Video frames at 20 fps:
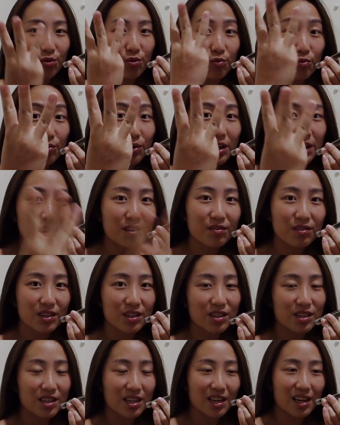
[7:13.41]
3 of
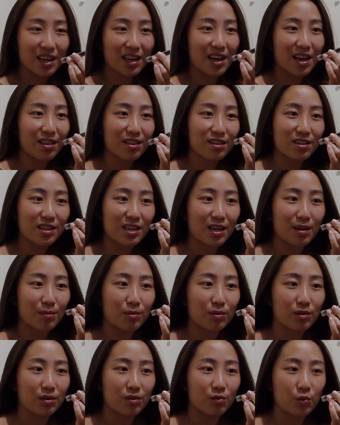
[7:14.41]
us sitting at the
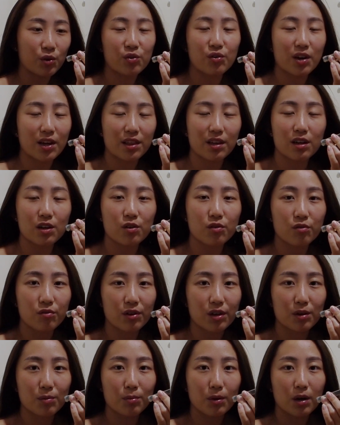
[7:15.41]
table, we were at the
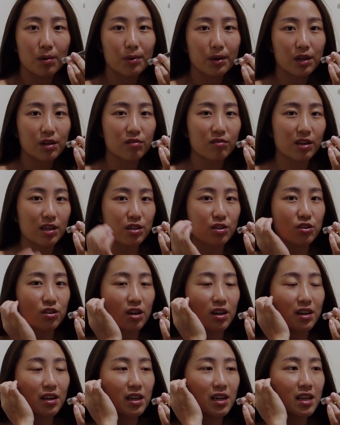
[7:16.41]
Korean barbecue
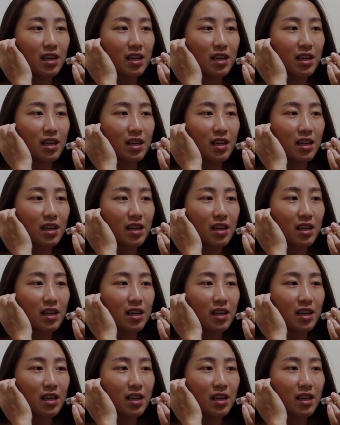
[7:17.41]
restaurant.